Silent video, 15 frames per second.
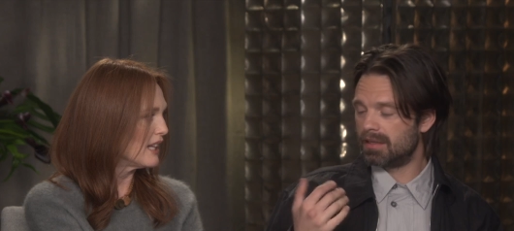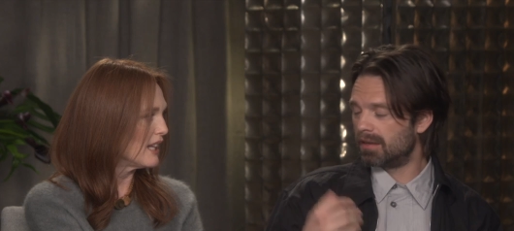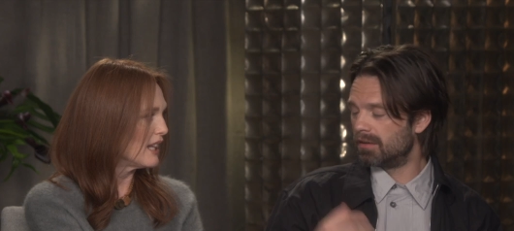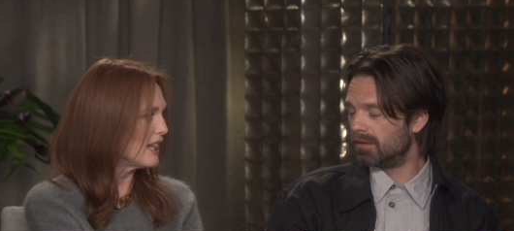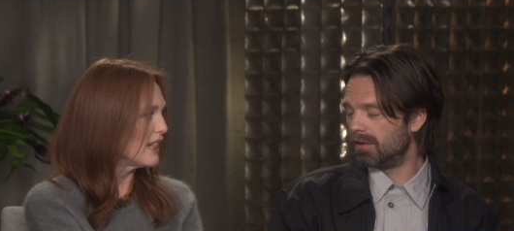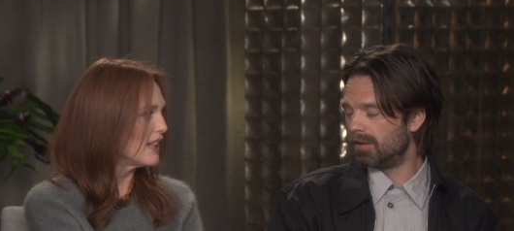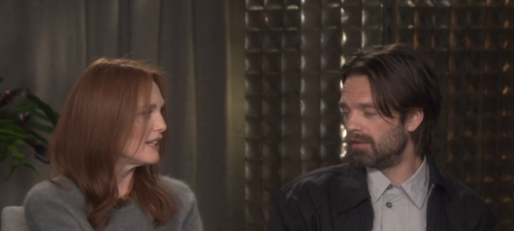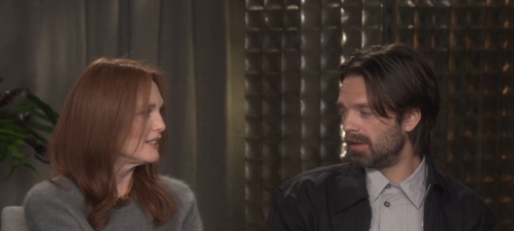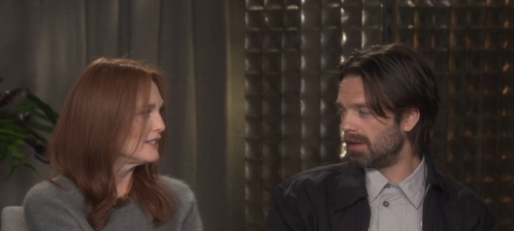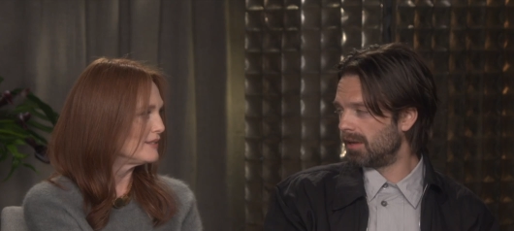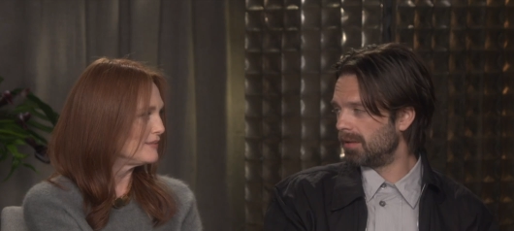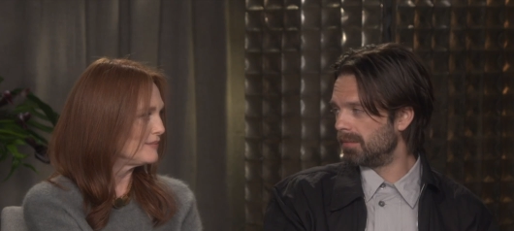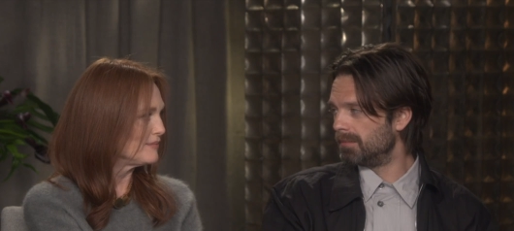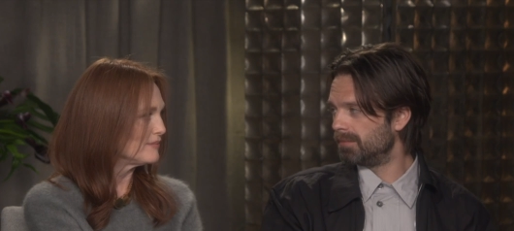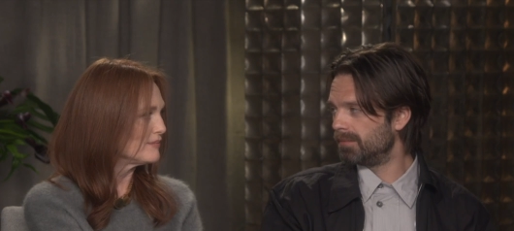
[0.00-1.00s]
Speaker 1: I don't know,
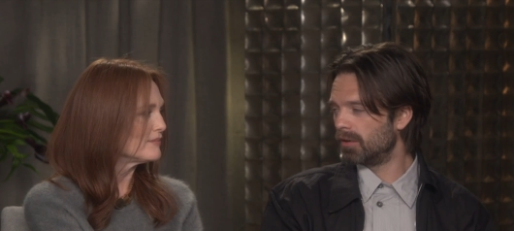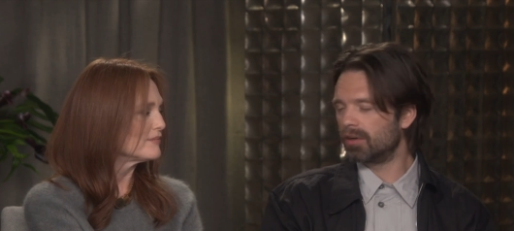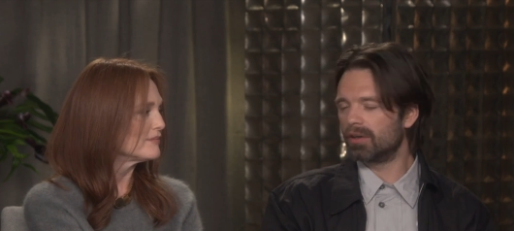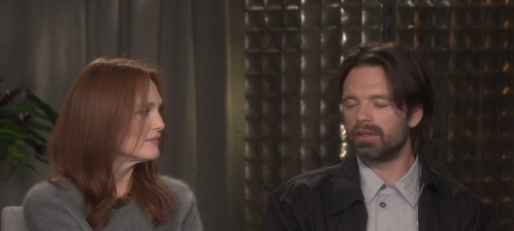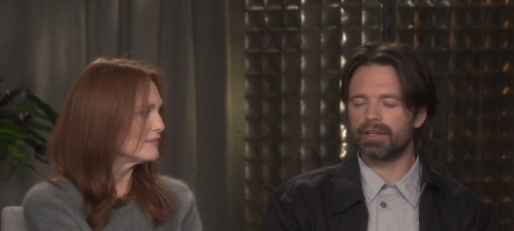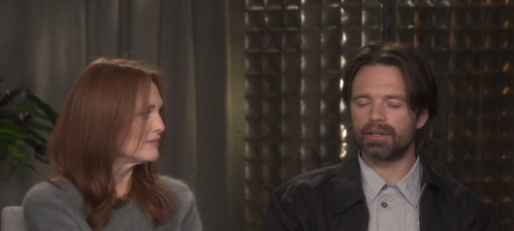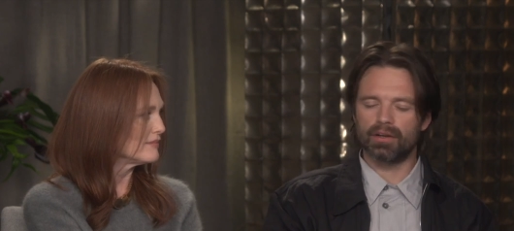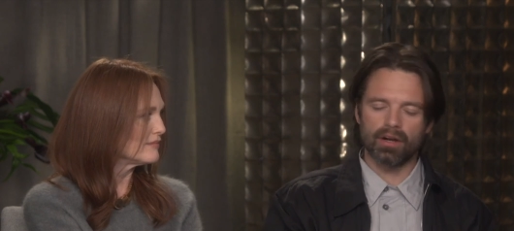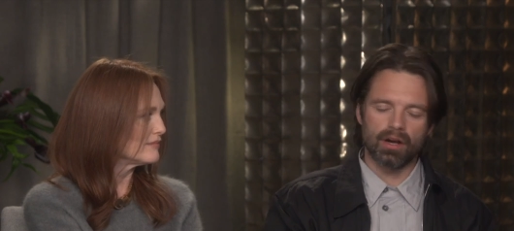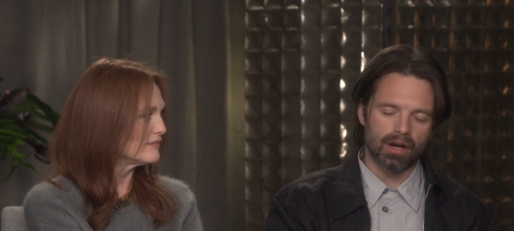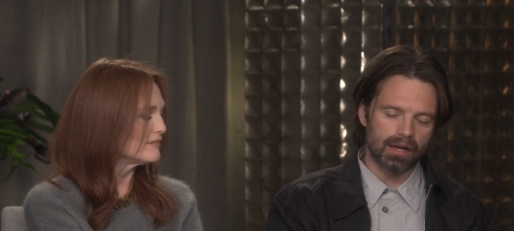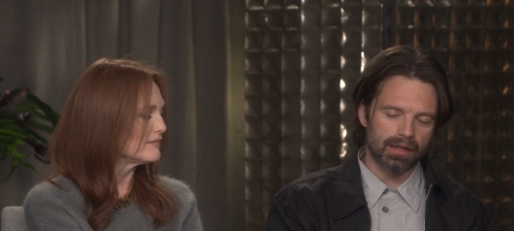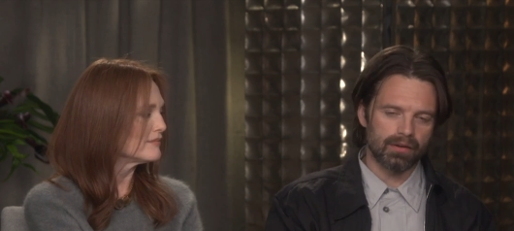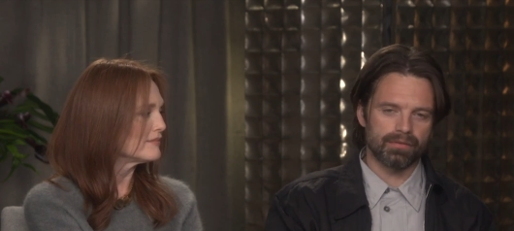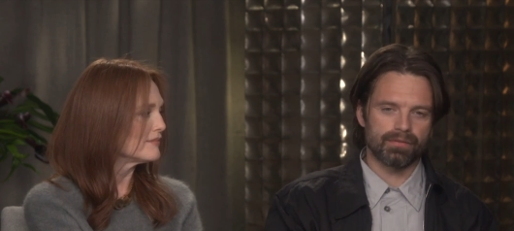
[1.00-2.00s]
um, earlier
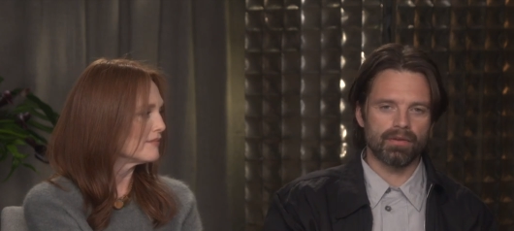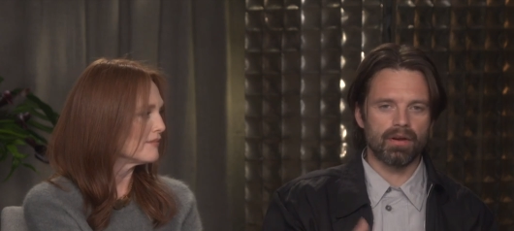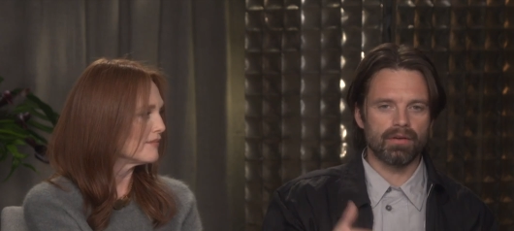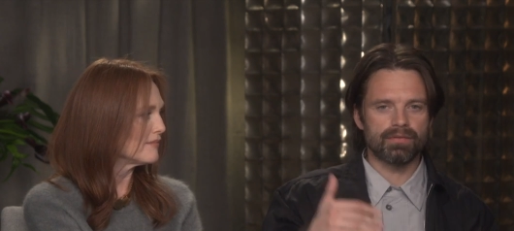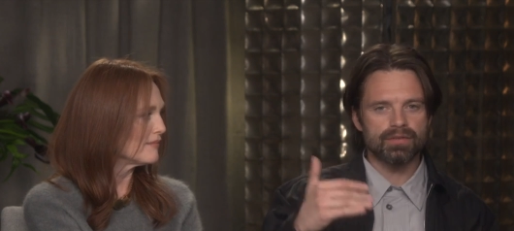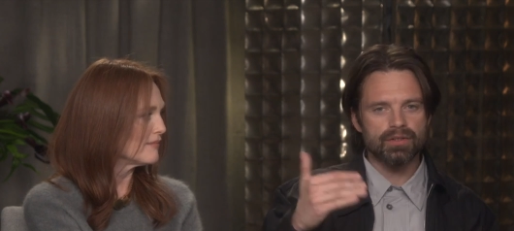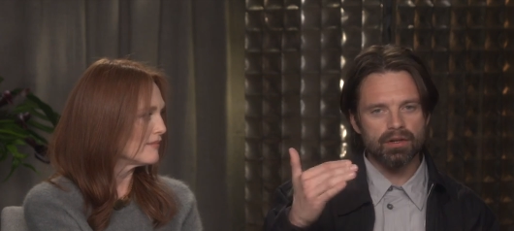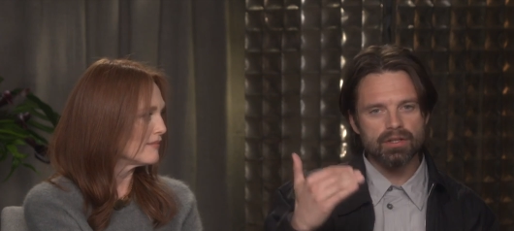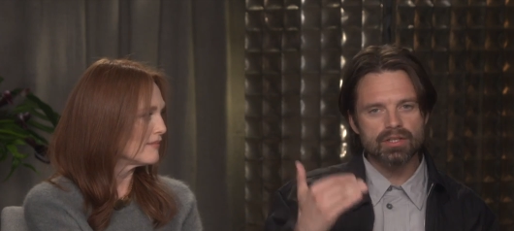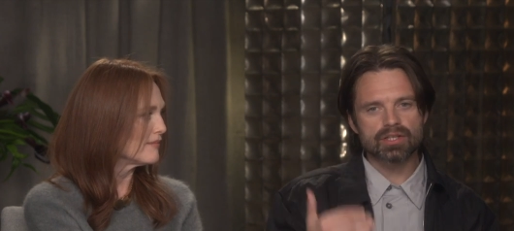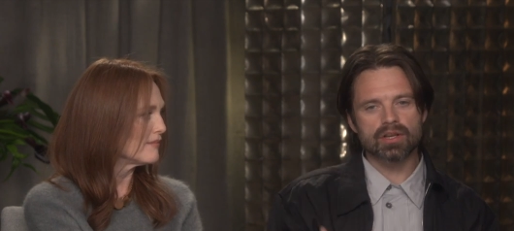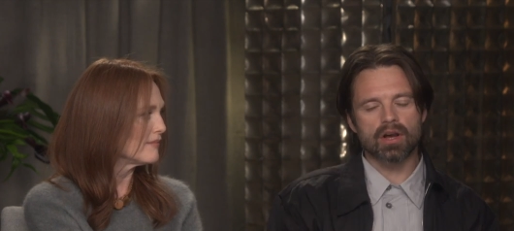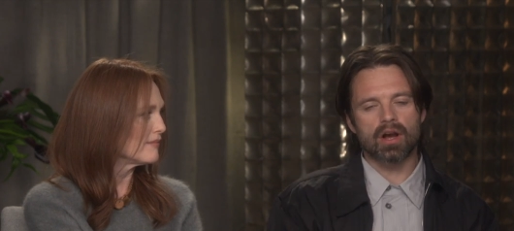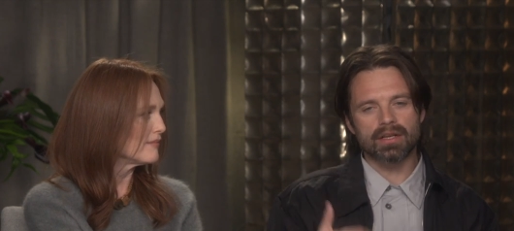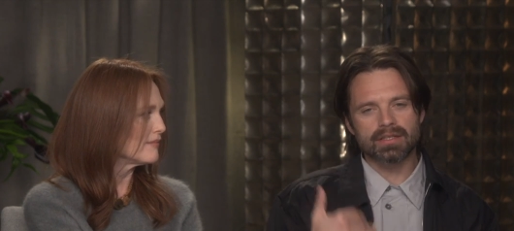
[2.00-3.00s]
on of, of certain
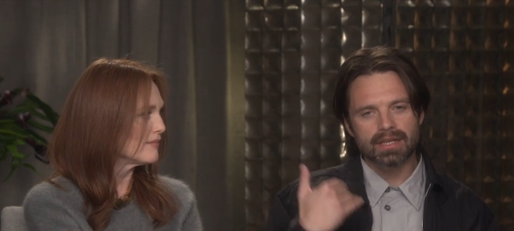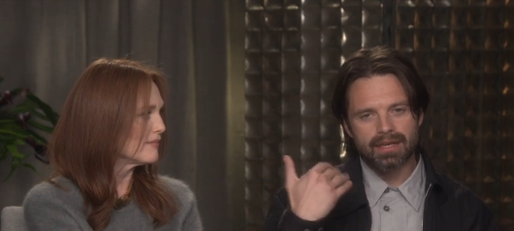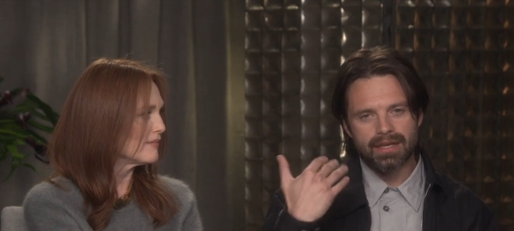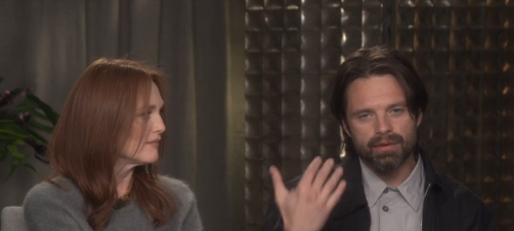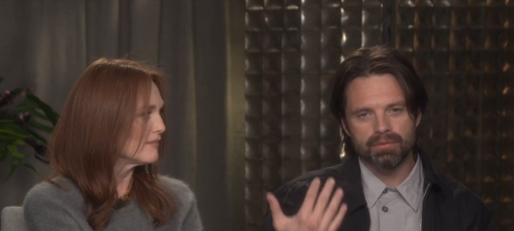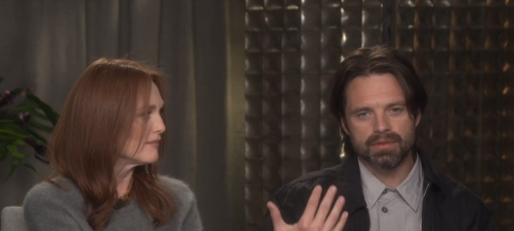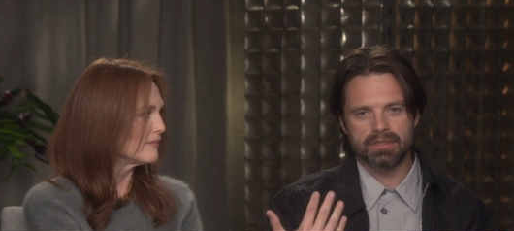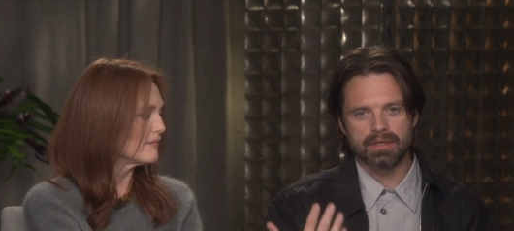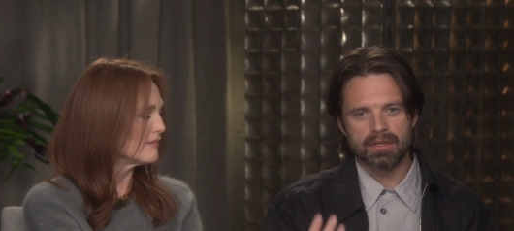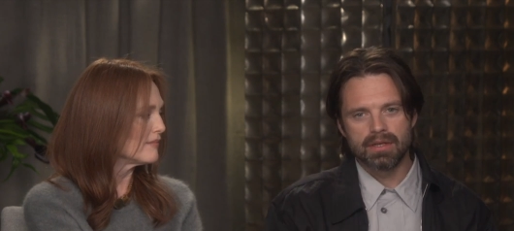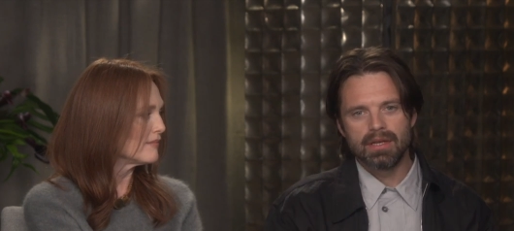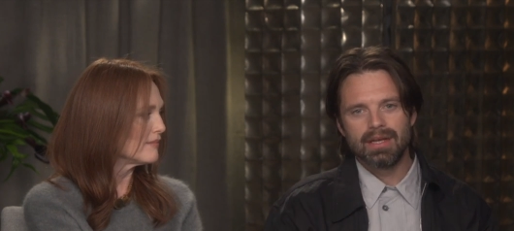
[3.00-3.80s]
songs that he was